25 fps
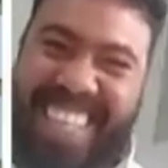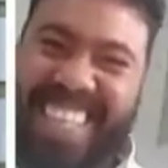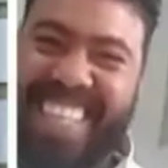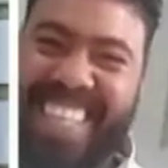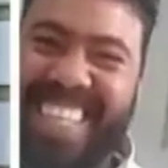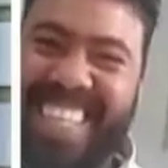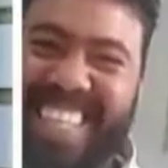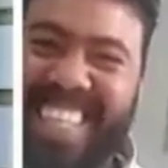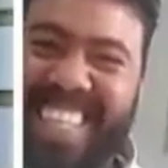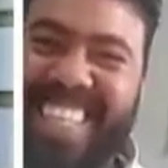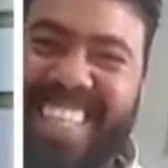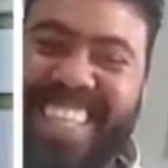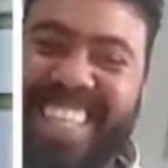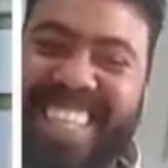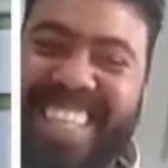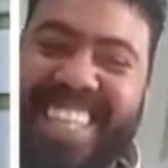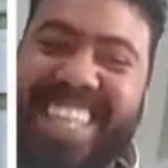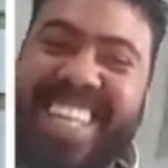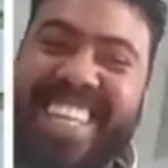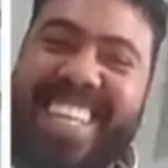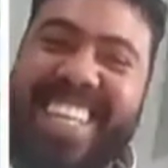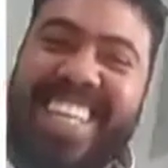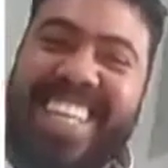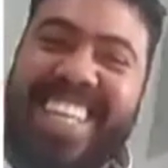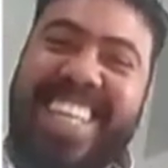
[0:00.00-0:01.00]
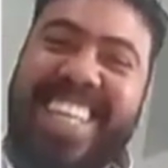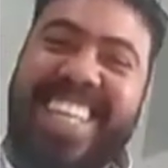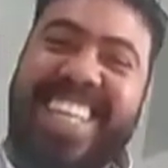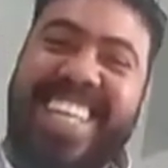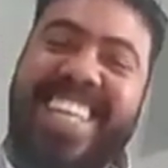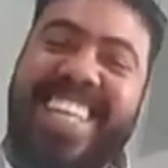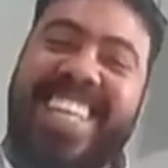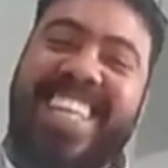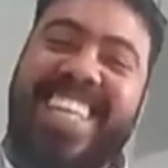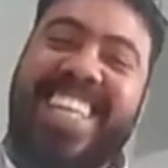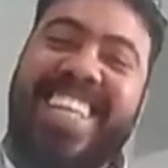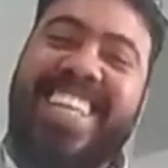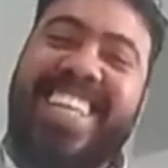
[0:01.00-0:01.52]

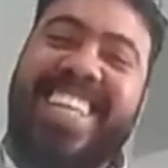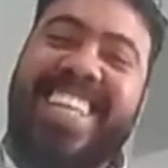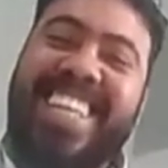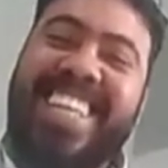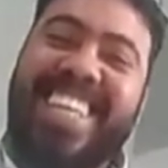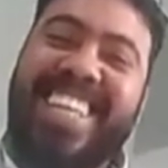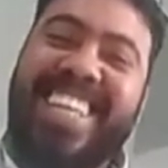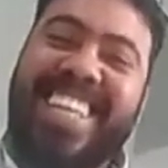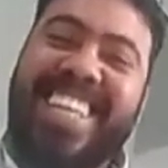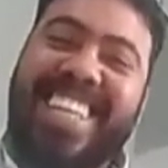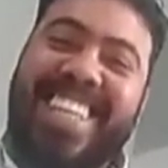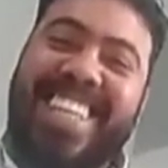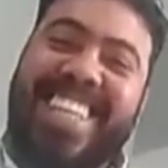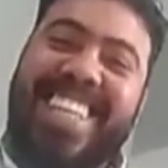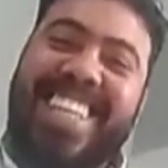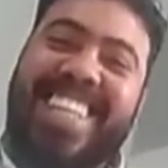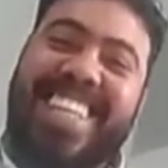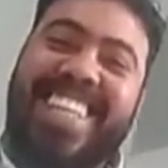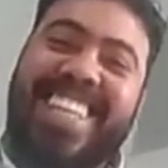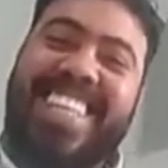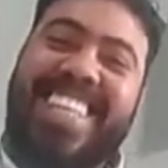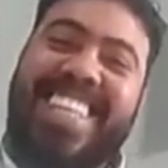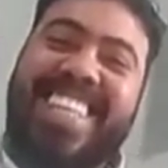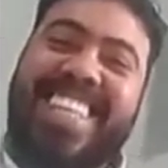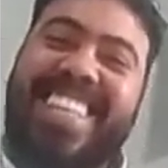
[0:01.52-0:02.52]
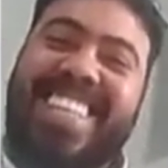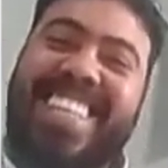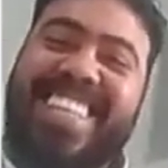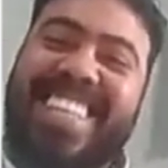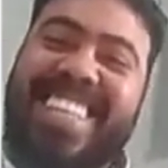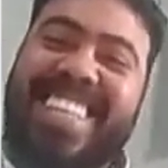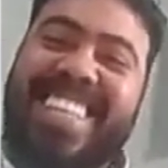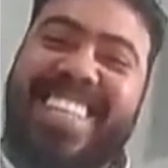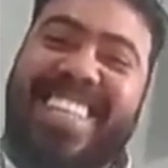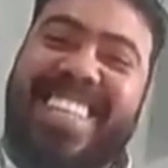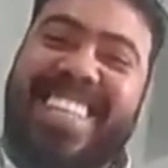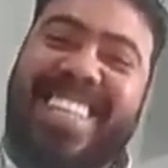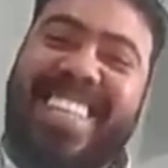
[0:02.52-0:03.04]

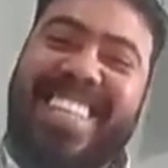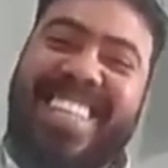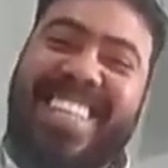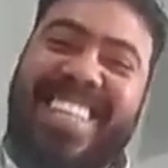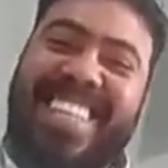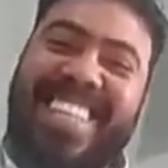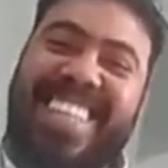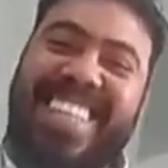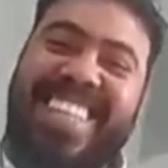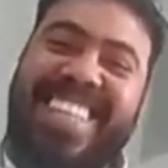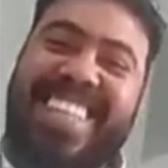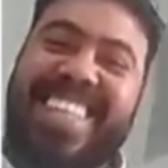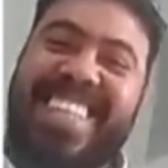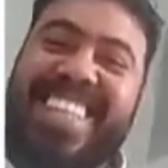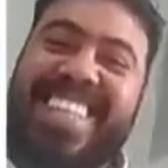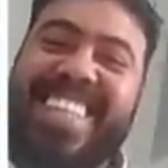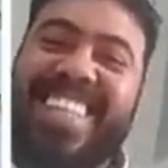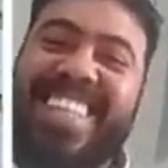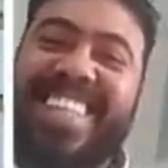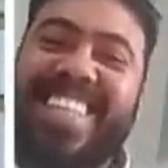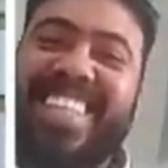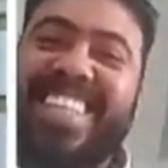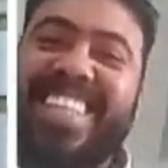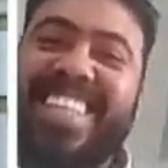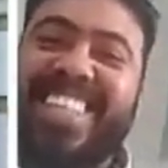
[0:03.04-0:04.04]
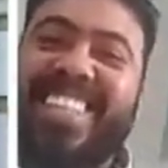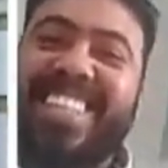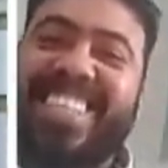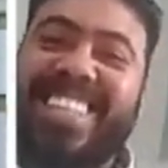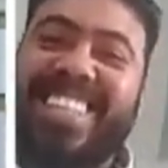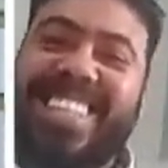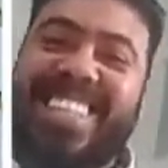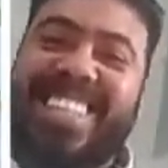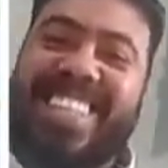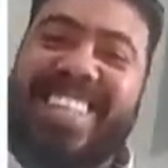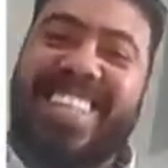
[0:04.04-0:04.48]
The person shown says nothing.